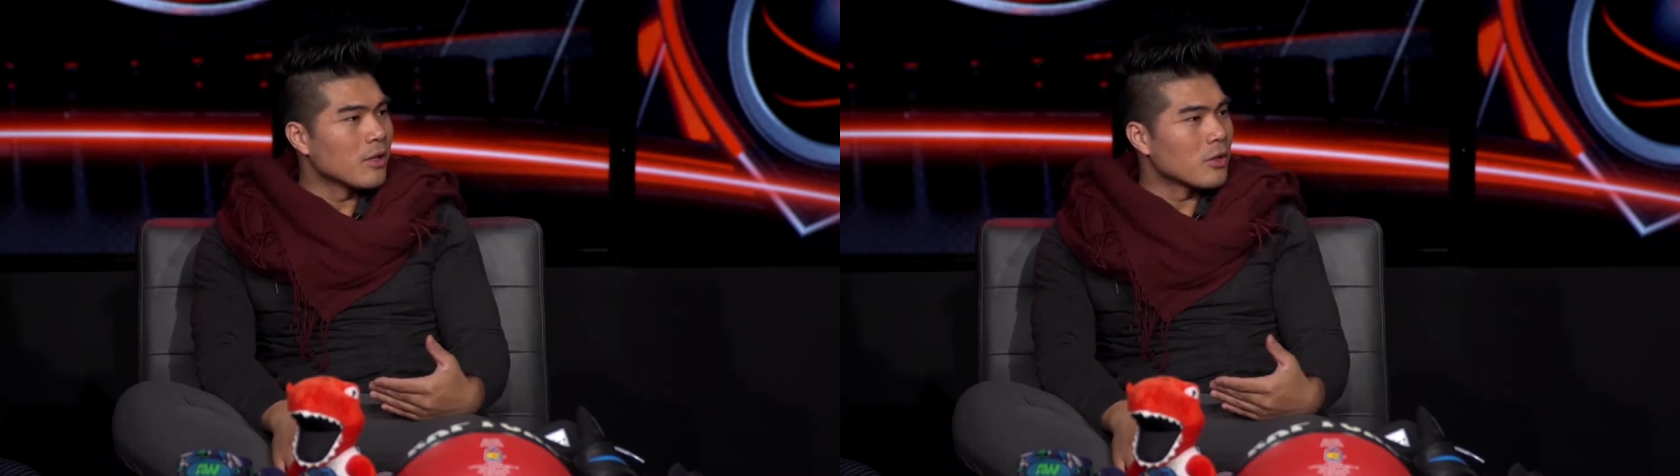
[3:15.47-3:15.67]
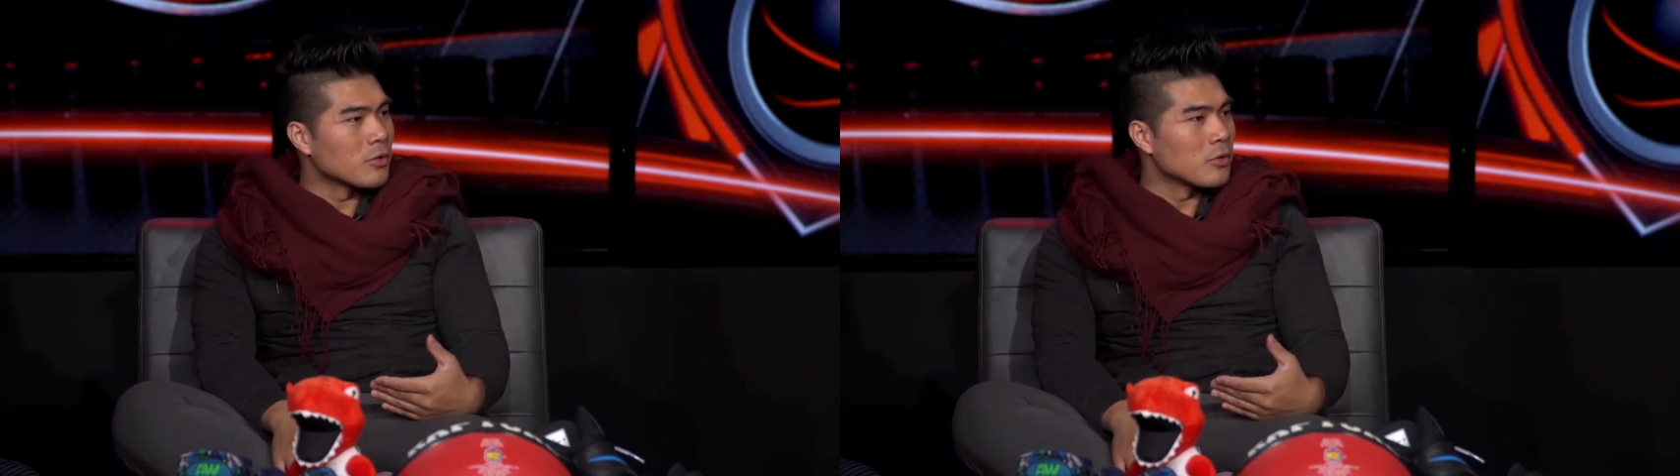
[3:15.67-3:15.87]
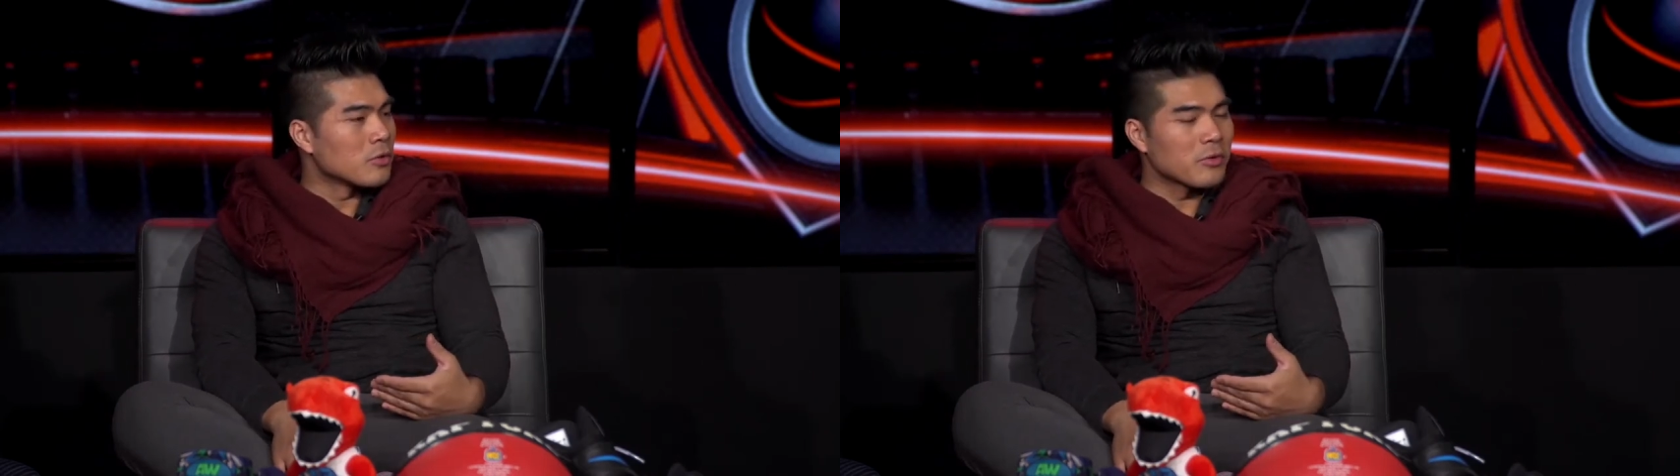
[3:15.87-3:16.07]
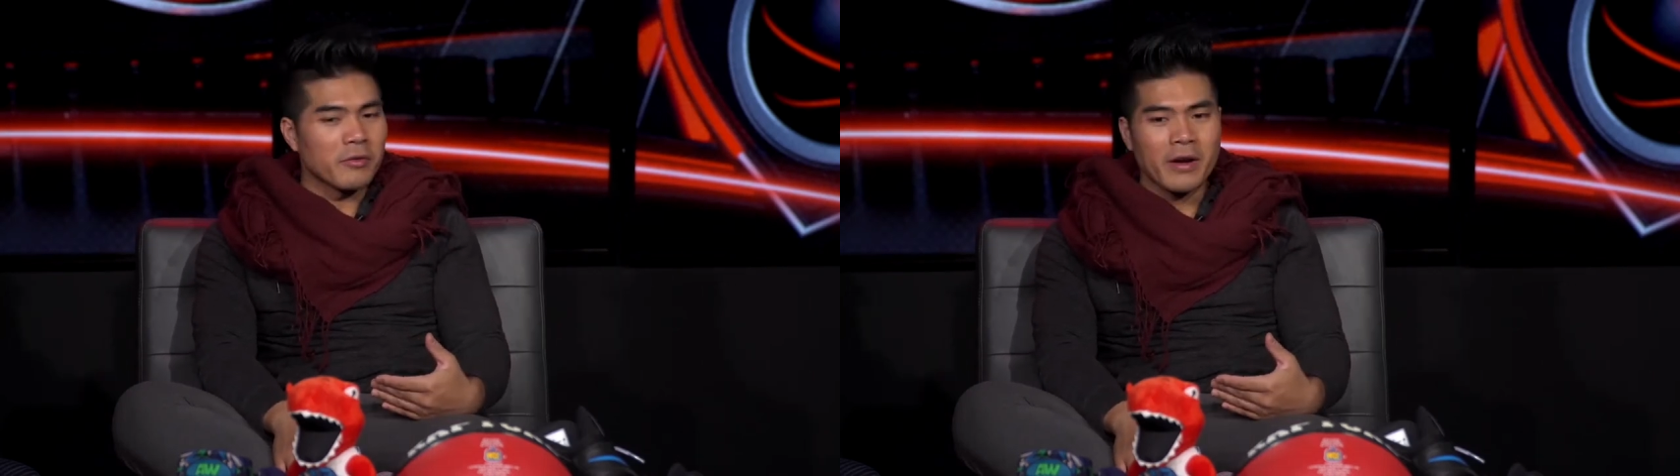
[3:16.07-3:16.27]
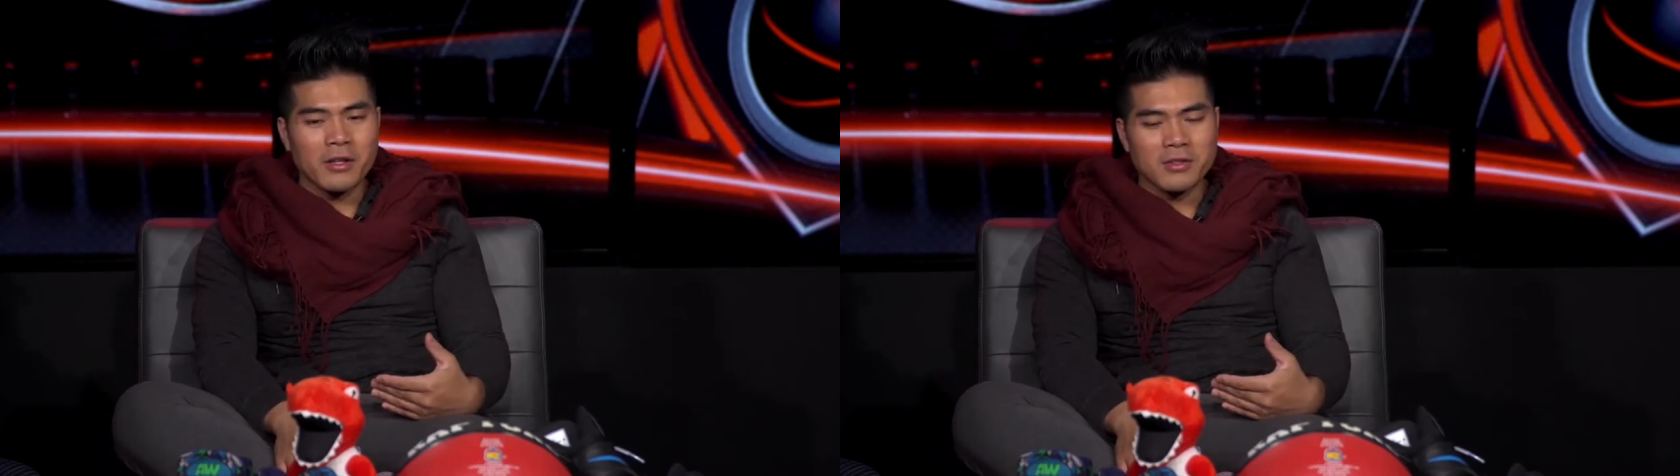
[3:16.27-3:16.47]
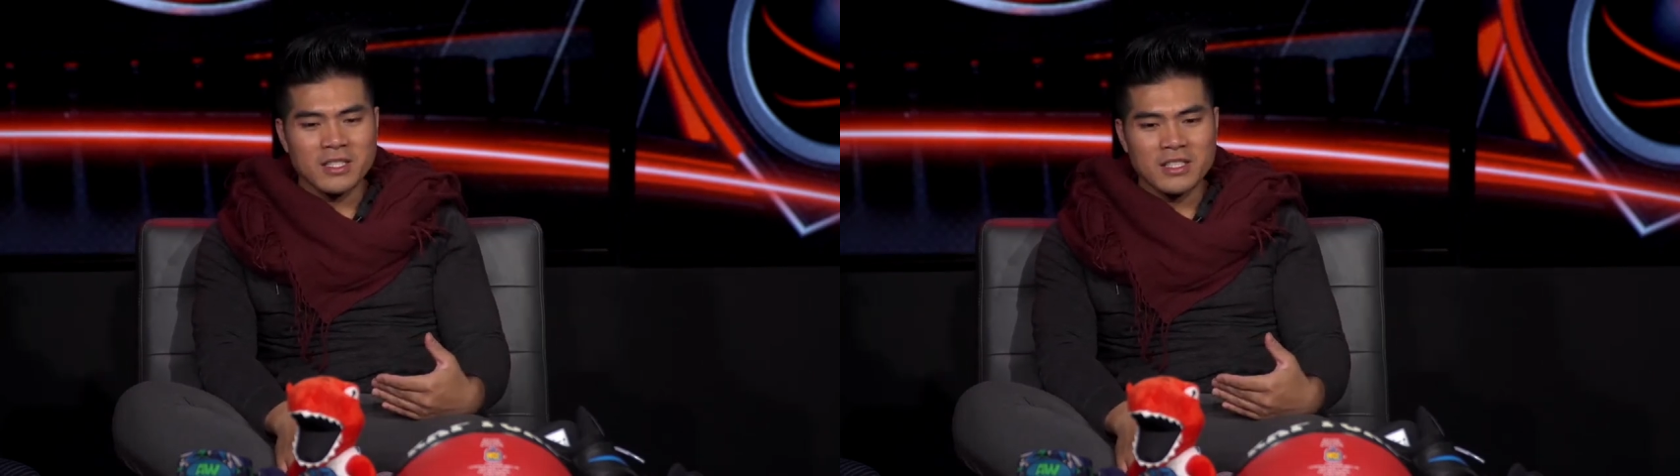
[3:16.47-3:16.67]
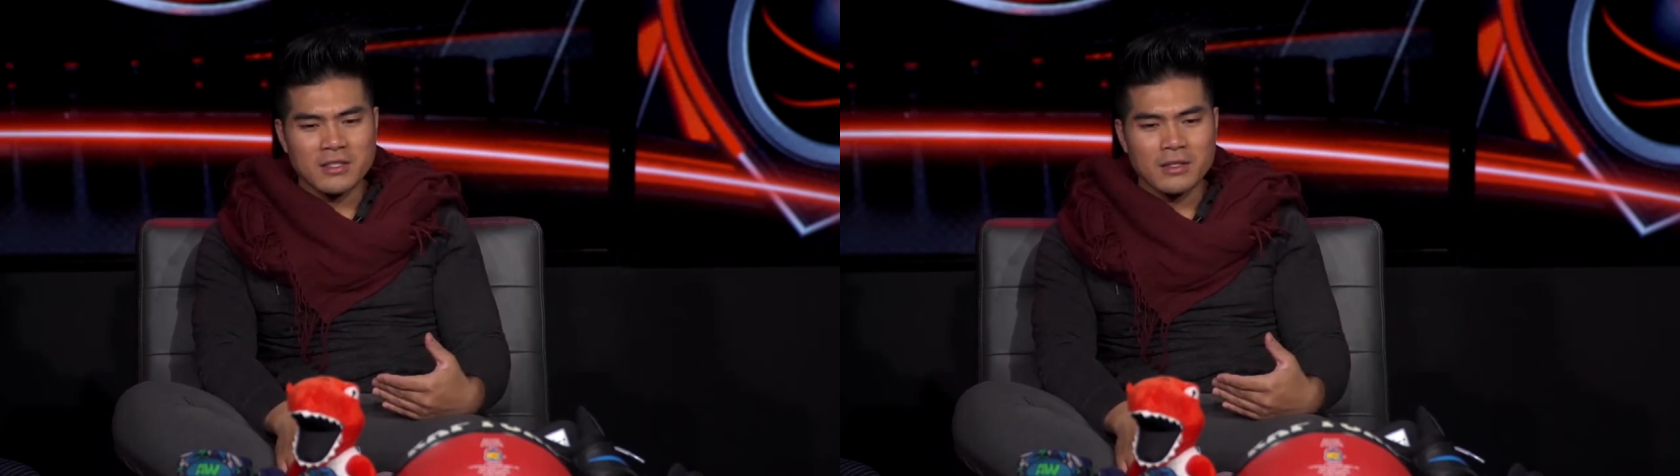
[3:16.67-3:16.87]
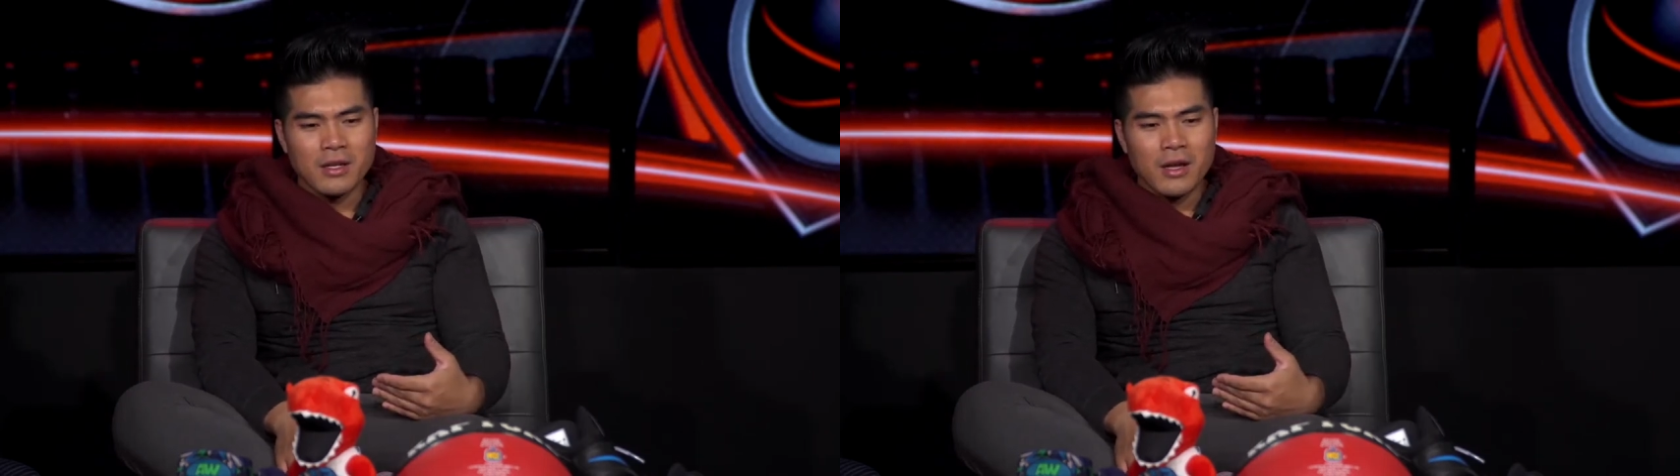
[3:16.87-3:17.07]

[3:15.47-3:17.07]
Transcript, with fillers: through through the regular season.